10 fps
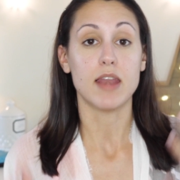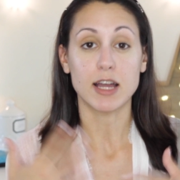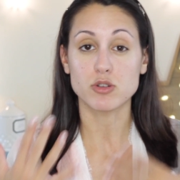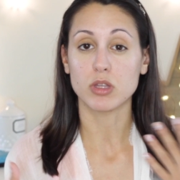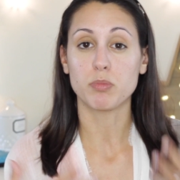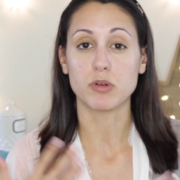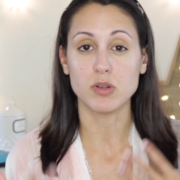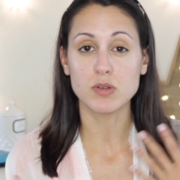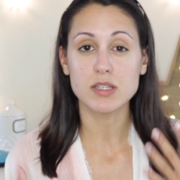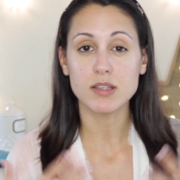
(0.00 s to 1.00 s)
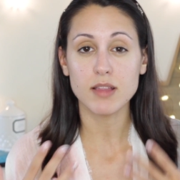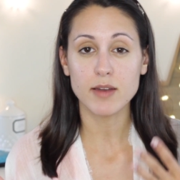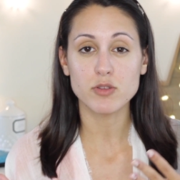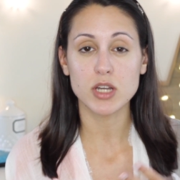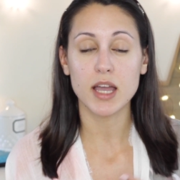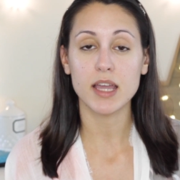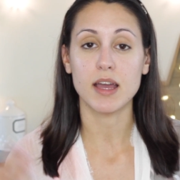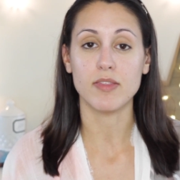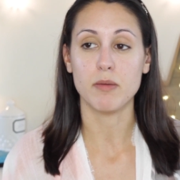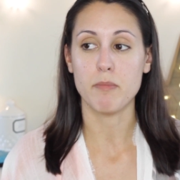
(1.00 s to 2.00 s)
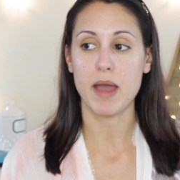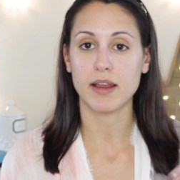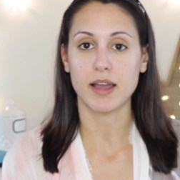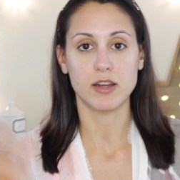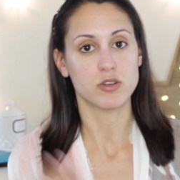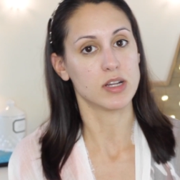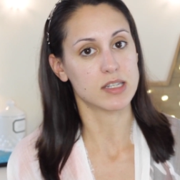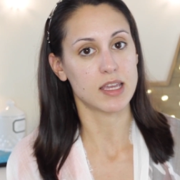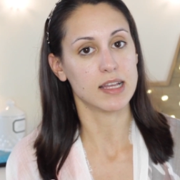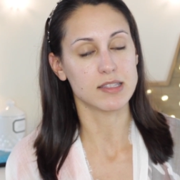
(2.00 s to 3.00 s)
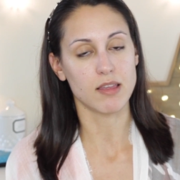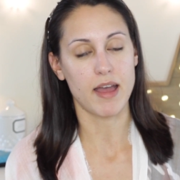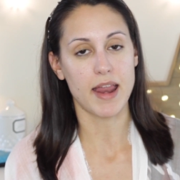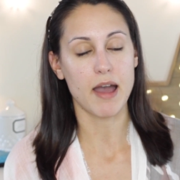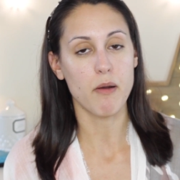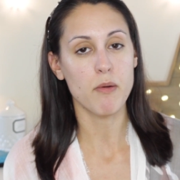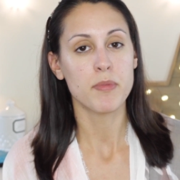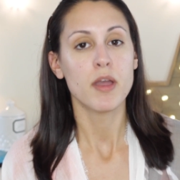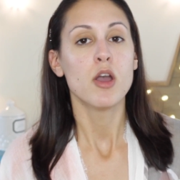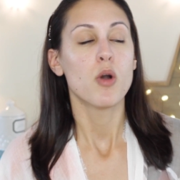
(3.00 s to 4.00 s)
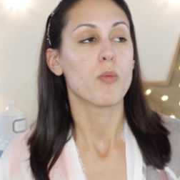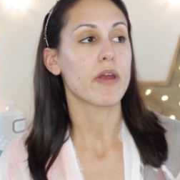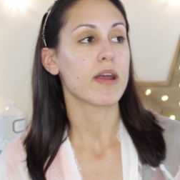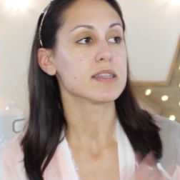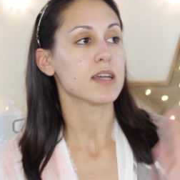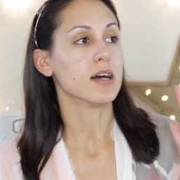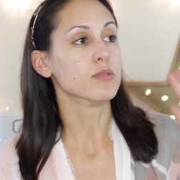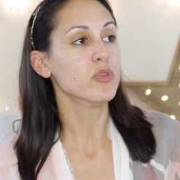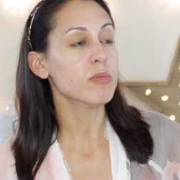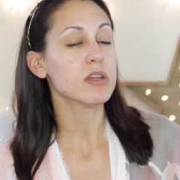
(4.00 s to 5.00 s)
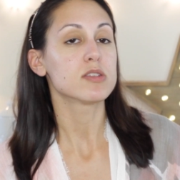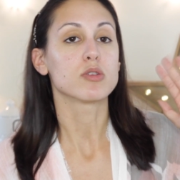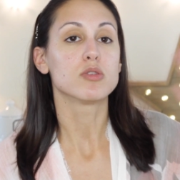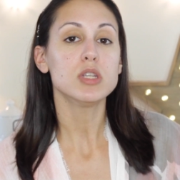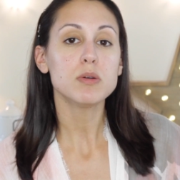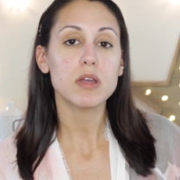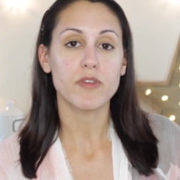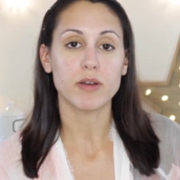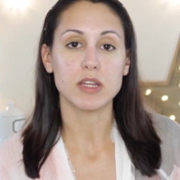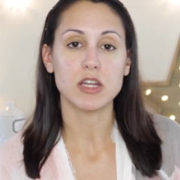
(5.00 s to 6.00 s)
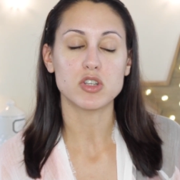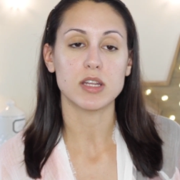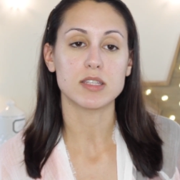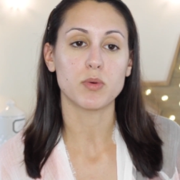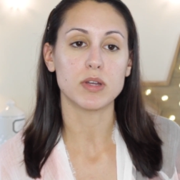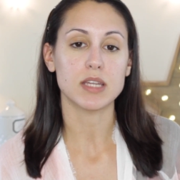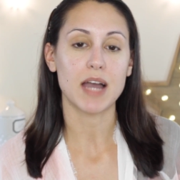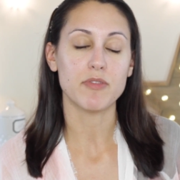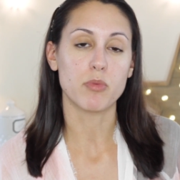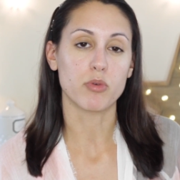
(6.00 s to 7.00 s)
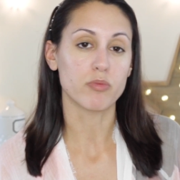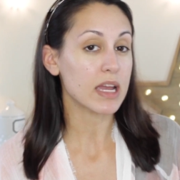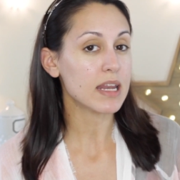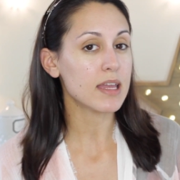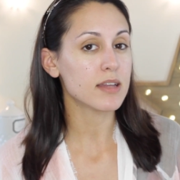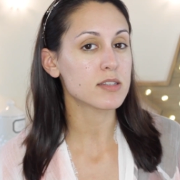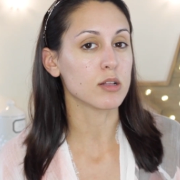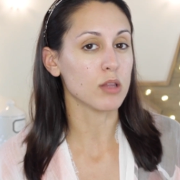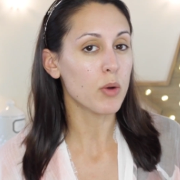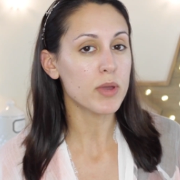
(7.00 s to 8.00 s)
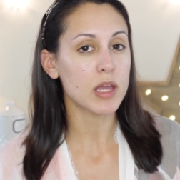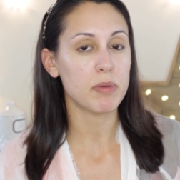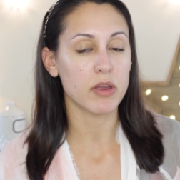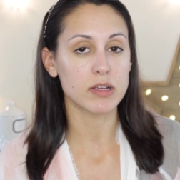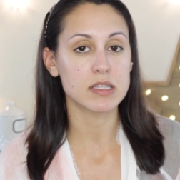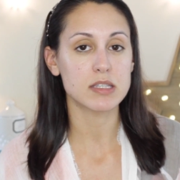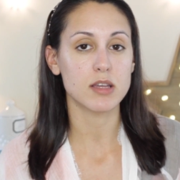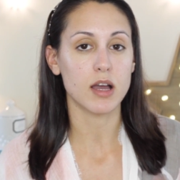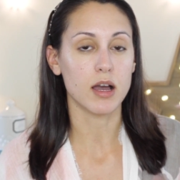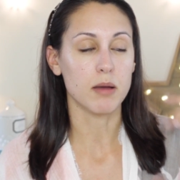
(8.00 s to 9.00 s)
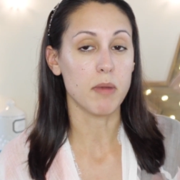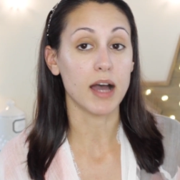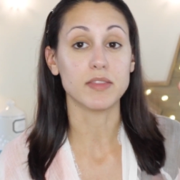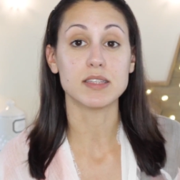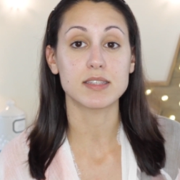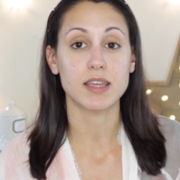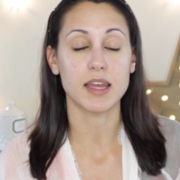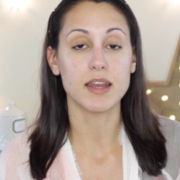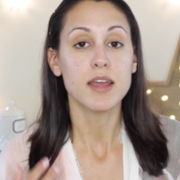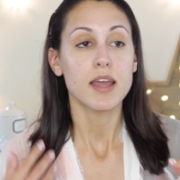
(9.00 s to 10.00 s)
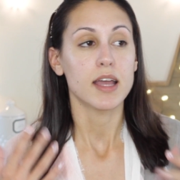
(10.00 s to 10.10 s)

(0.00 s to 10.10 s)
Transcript: naturally produces a lot of shine and the matte kind of tries to cancel that out. Whereas a luminous or dewy foundation is going to have a more radiant, glowy appearance um, on the skin.